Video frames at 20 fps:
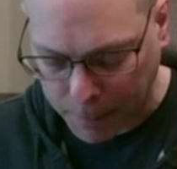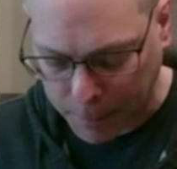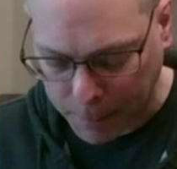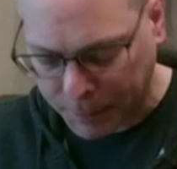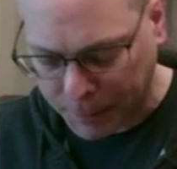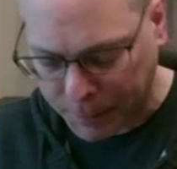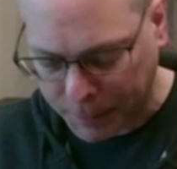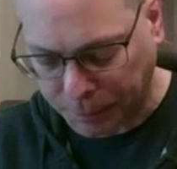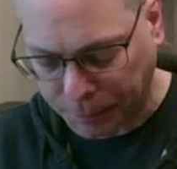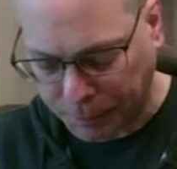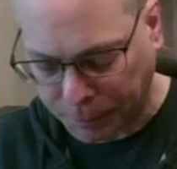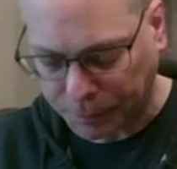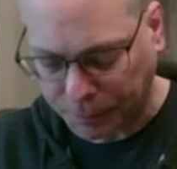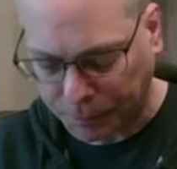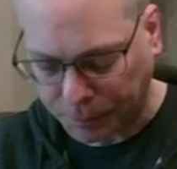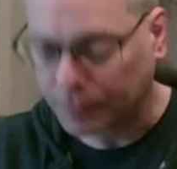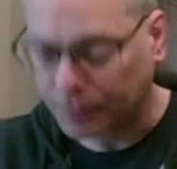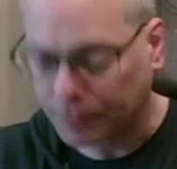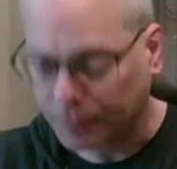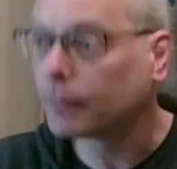
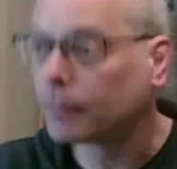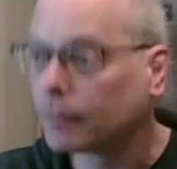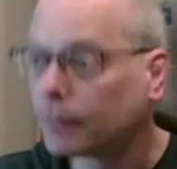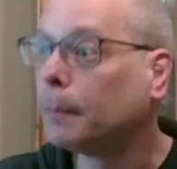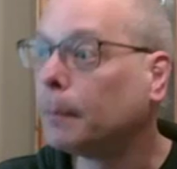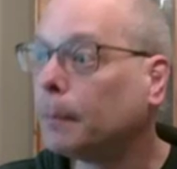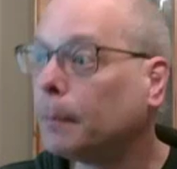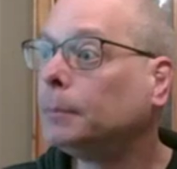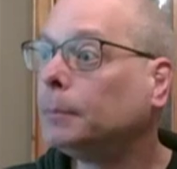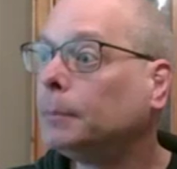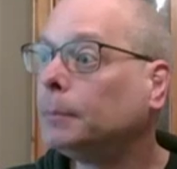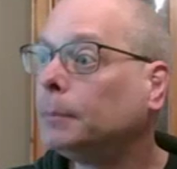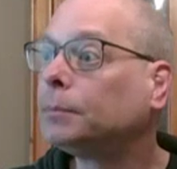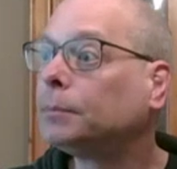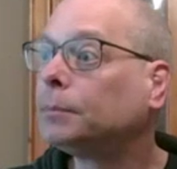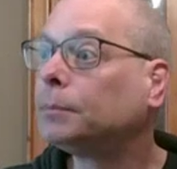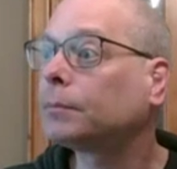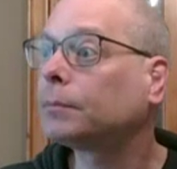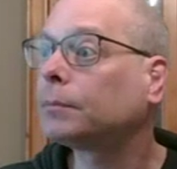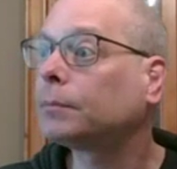
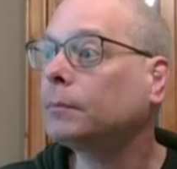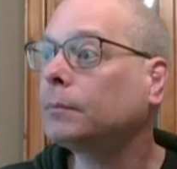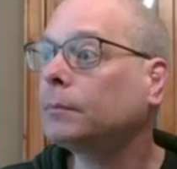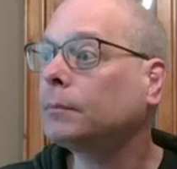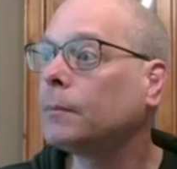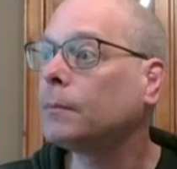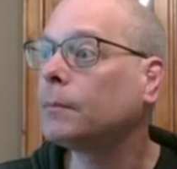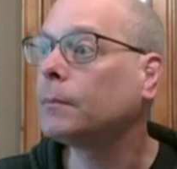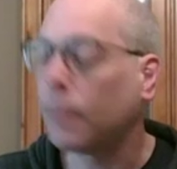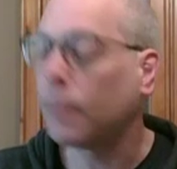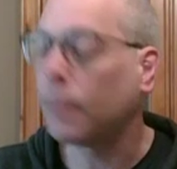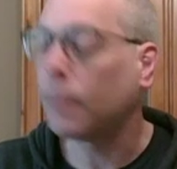Nothing is said.